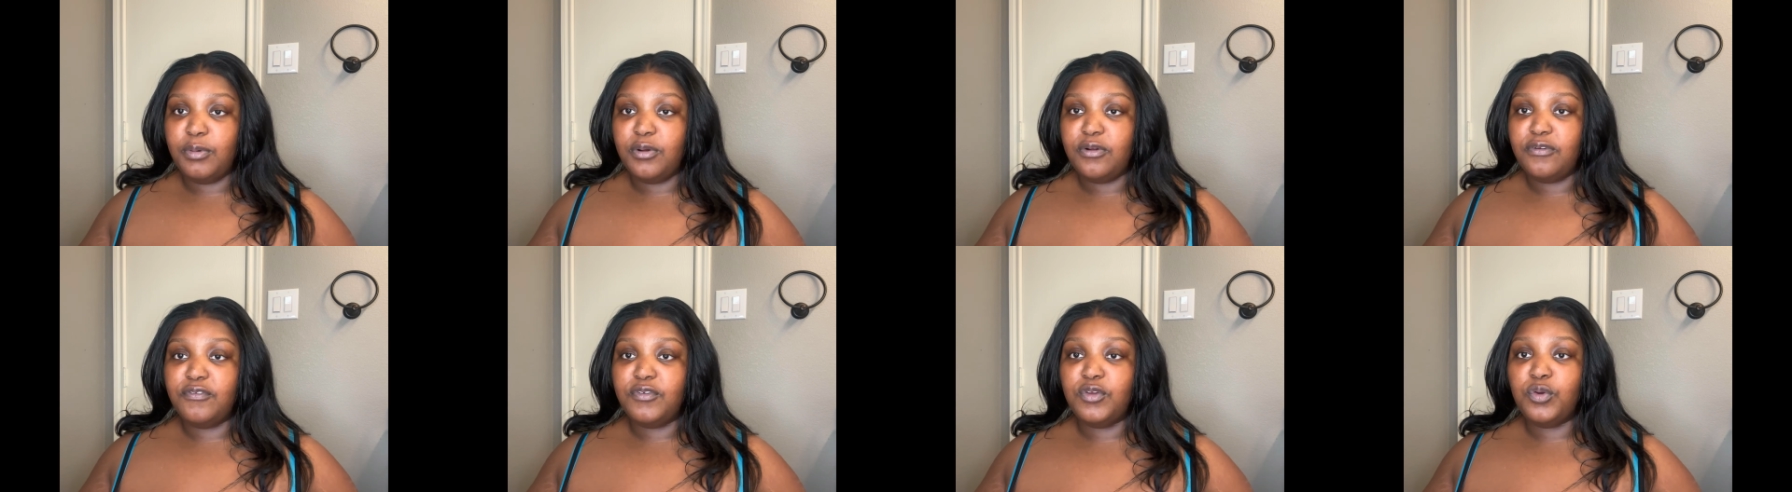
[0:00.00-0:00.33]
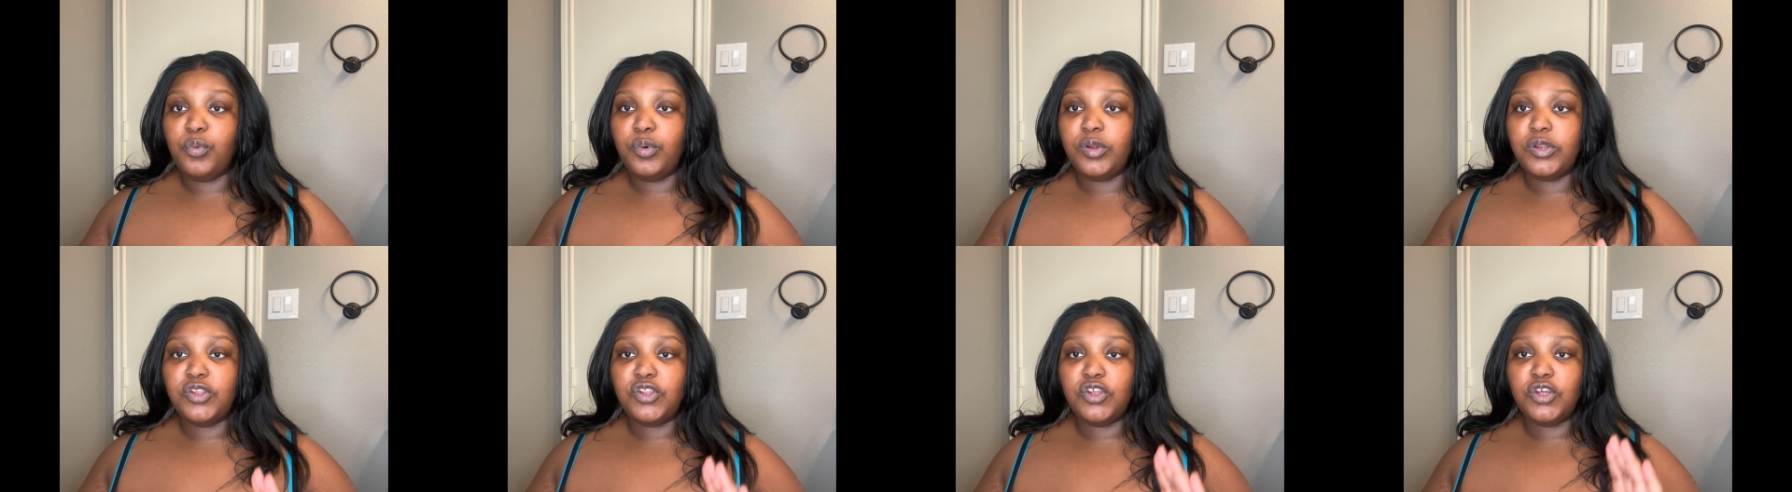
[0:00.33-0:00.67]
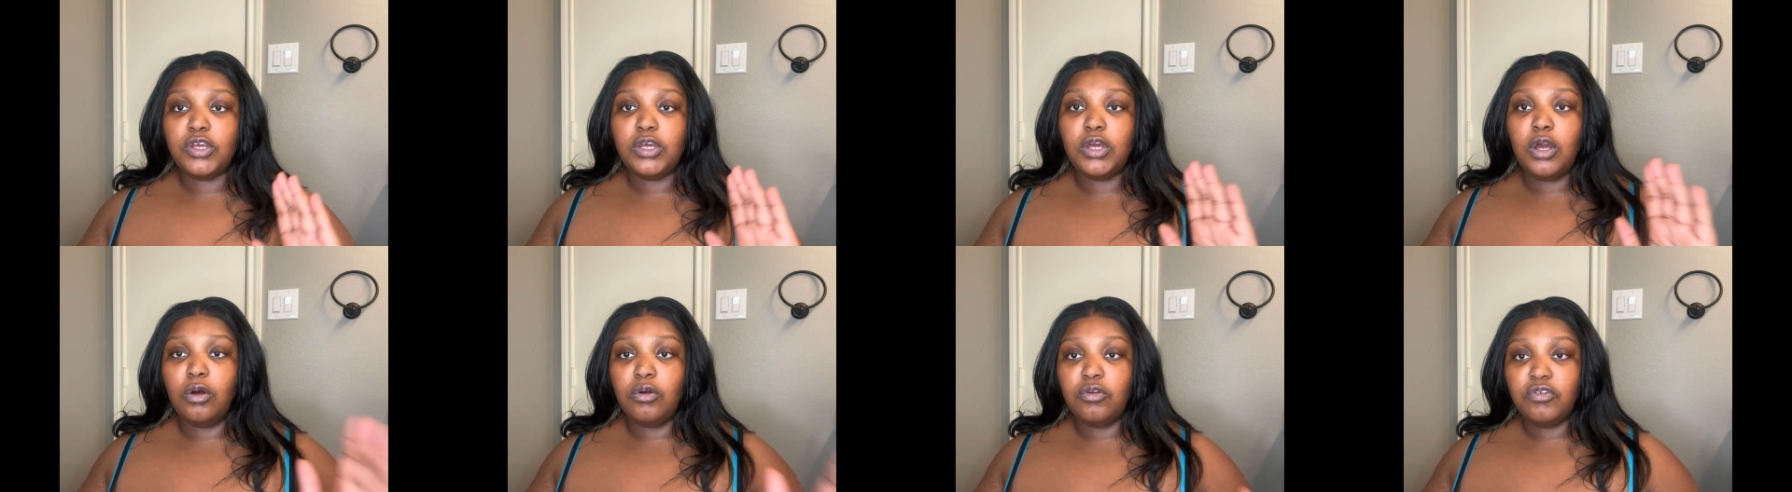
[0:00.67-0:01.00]
or if you want to
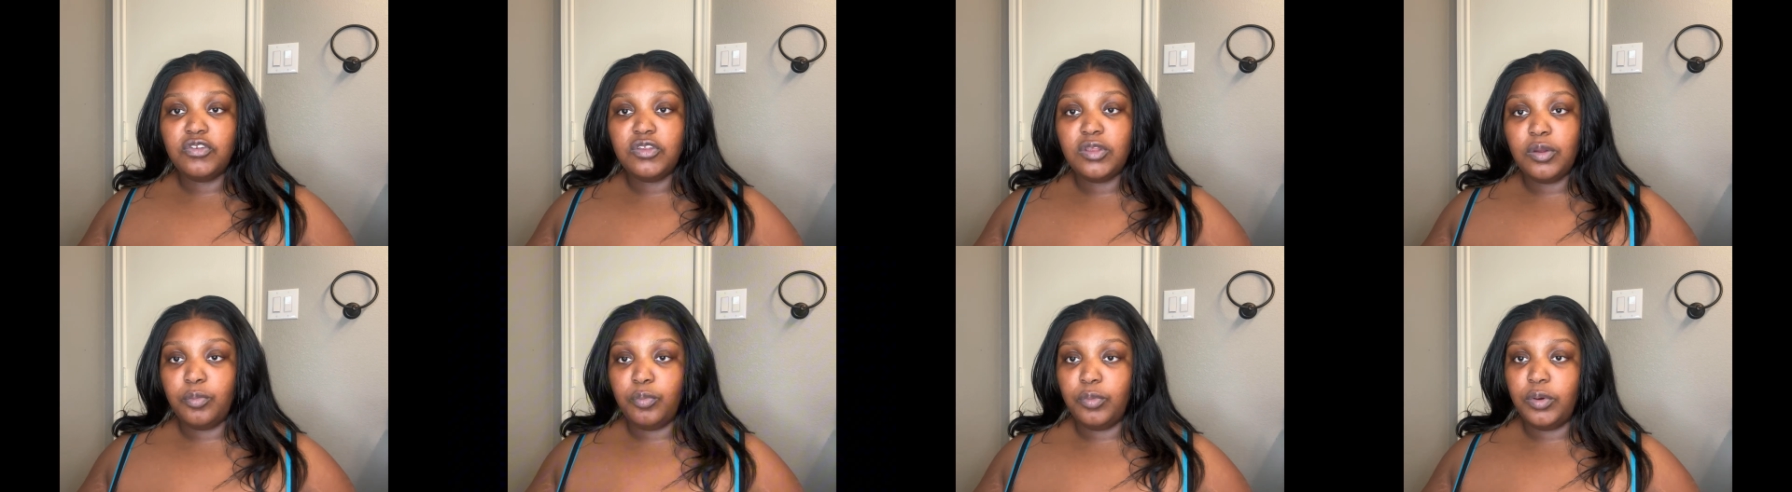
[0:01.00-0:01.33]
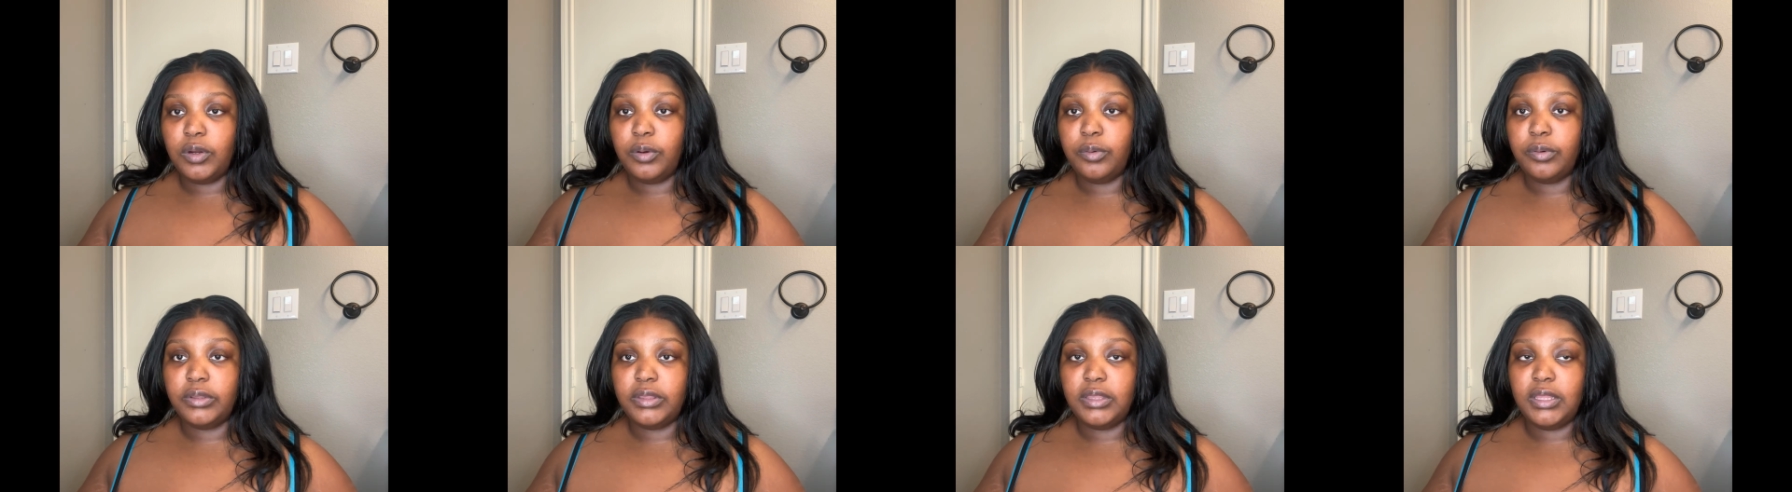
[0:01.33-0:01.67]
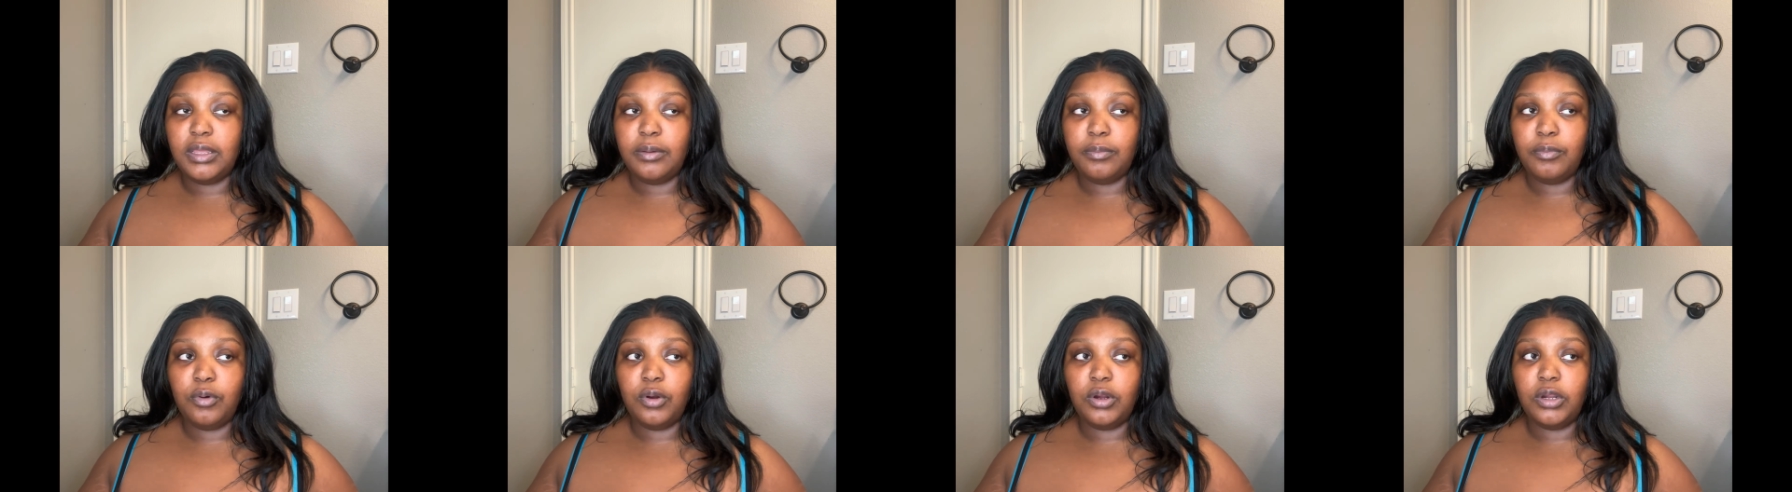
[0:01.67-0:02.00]
go somewhere with
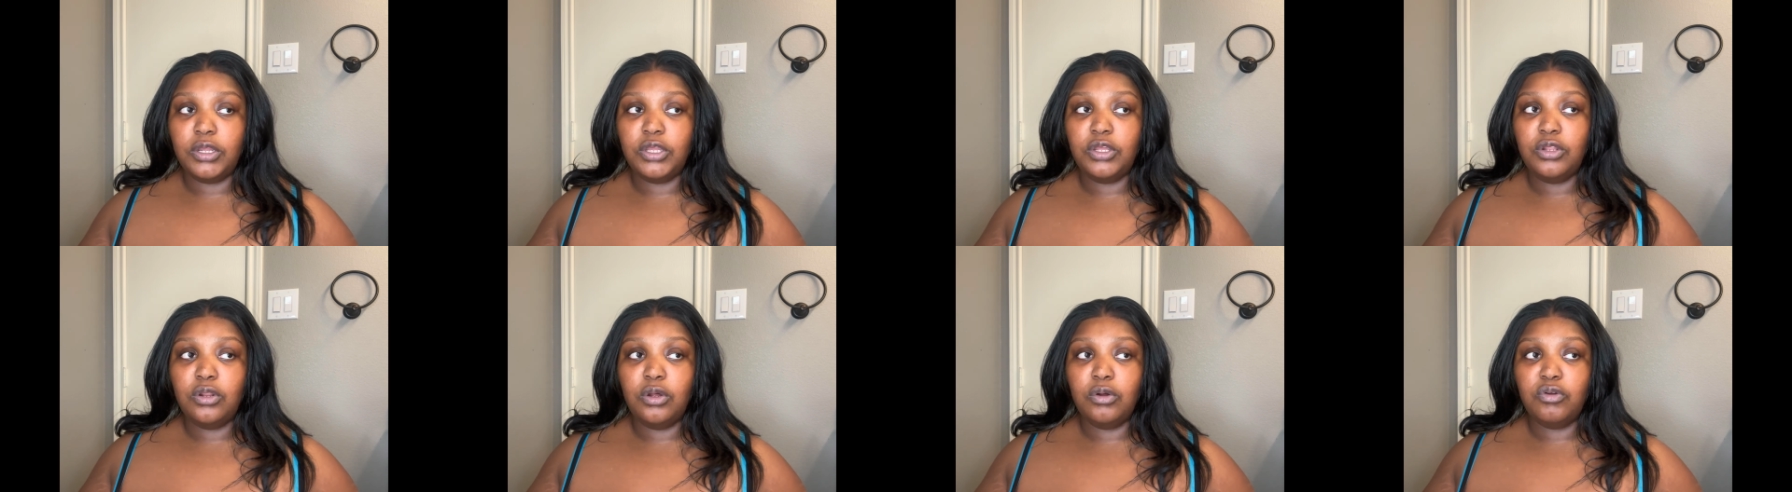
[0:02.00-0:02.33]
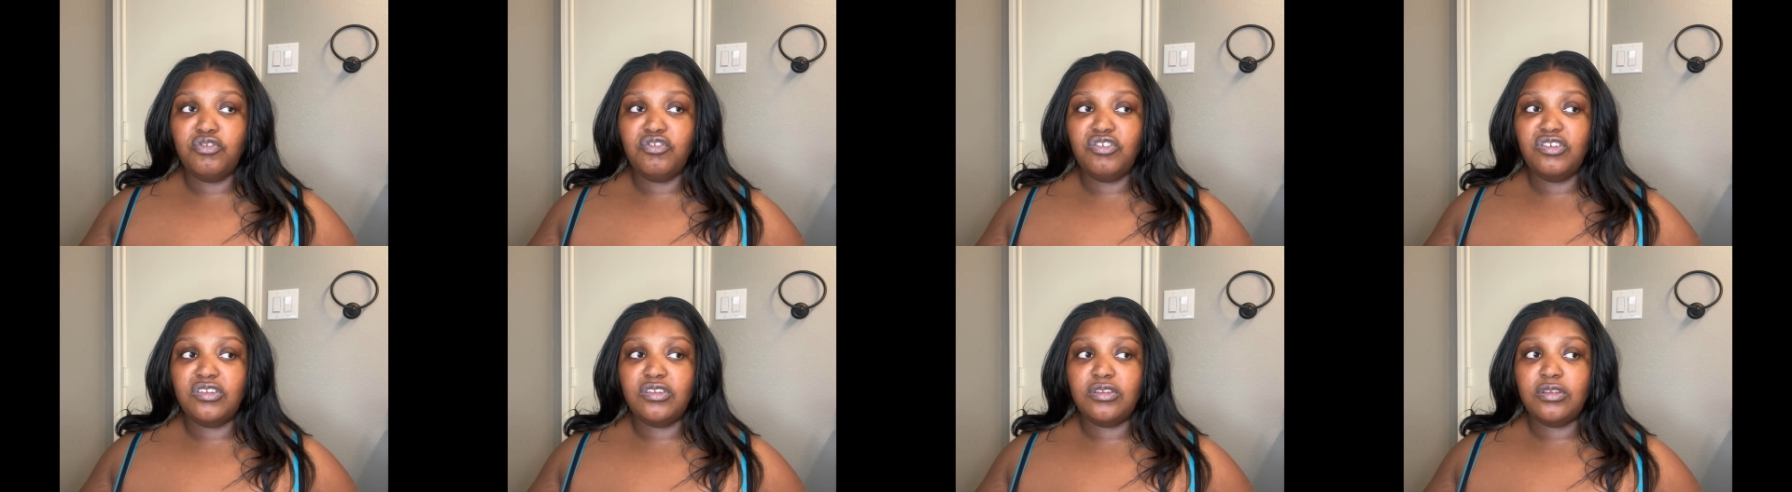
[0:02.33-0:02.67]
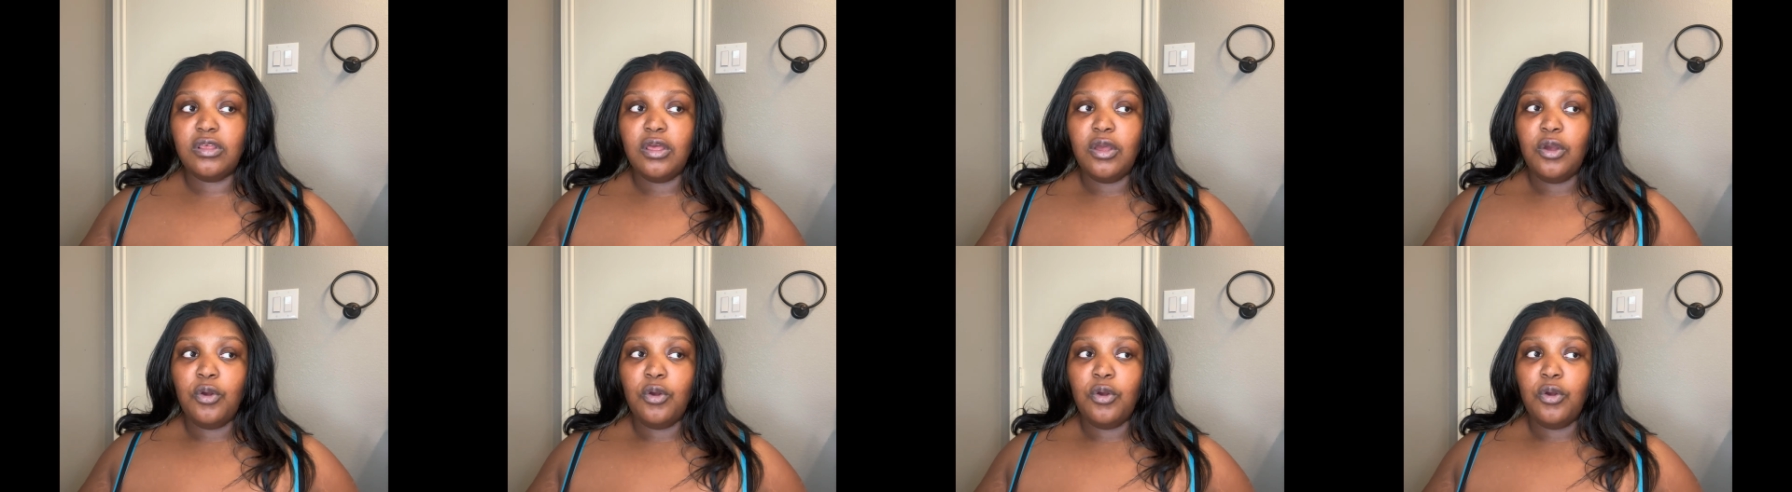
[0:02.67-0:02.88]
them, or just